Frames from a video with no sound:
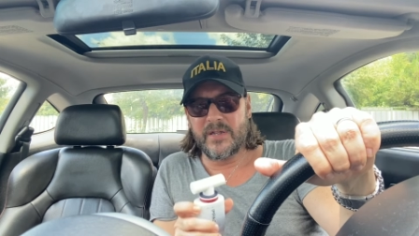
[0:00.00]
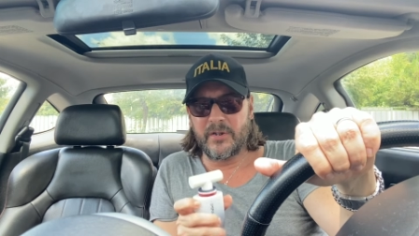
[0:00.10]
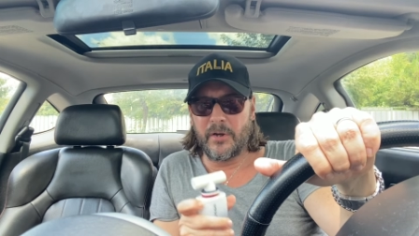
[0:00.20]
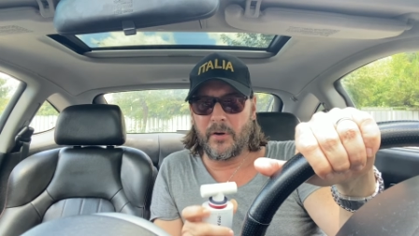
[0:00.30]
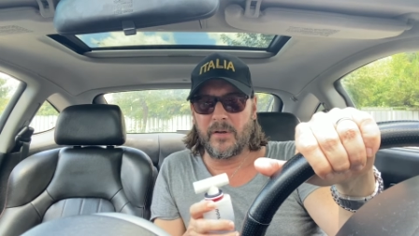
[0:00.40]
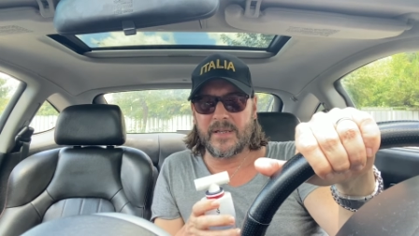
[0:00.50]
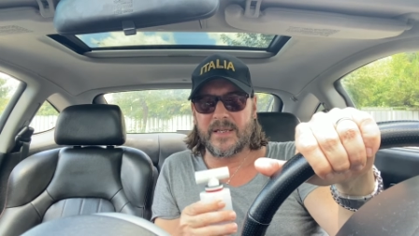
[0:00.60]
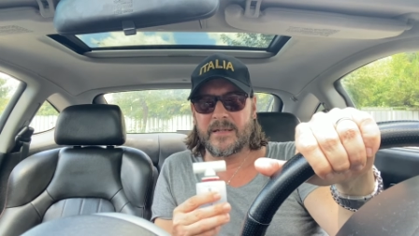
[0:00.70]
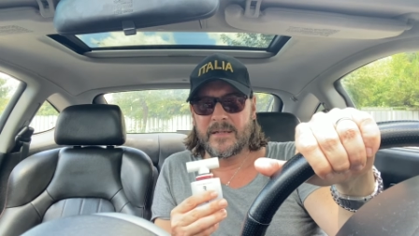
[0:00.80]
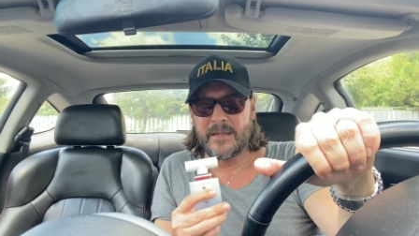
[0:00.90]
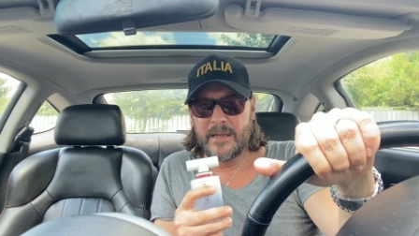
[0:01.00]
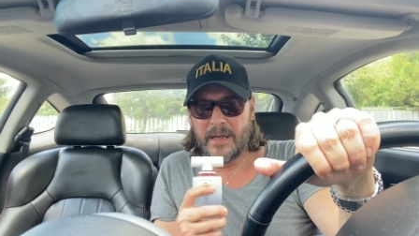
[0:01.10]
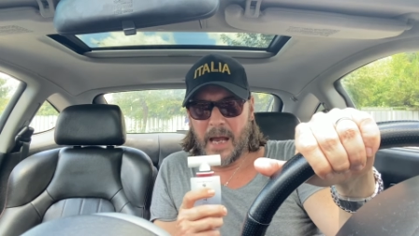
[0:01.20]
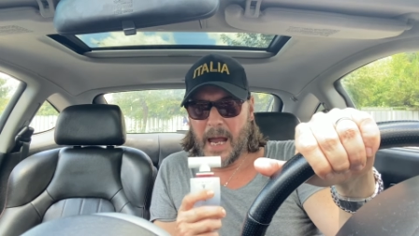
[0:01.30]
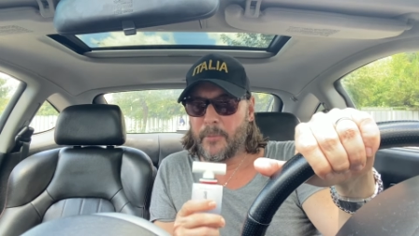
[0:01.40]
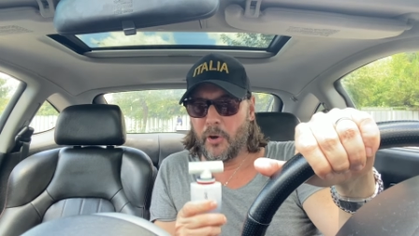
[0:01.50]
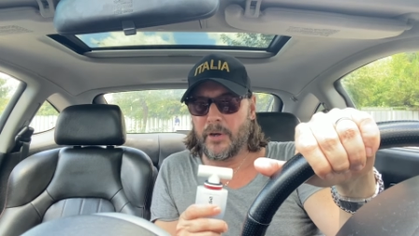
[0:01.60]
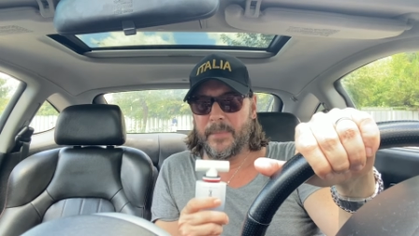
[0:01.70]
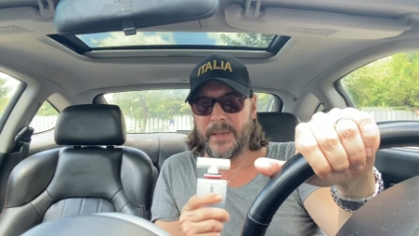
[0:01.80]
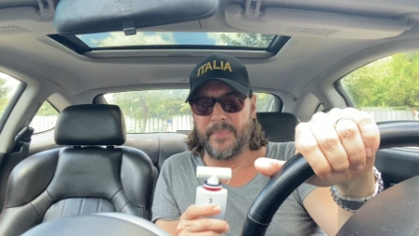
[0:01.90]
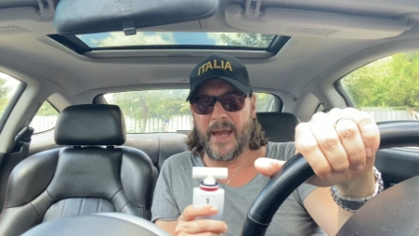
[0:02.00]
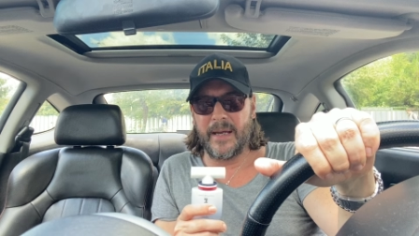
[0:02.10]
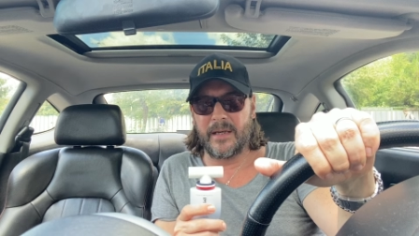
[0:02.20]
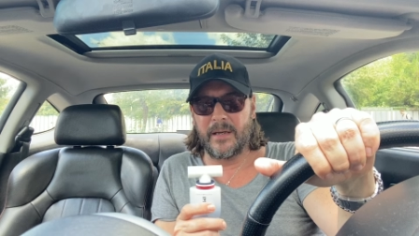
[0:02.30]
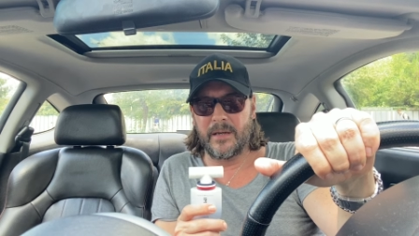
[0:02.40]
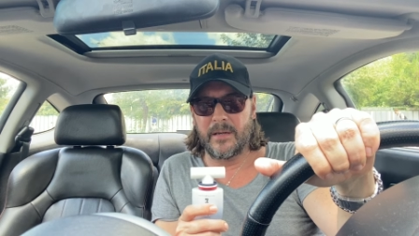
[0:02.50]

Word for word: and girls, I'm gonna be back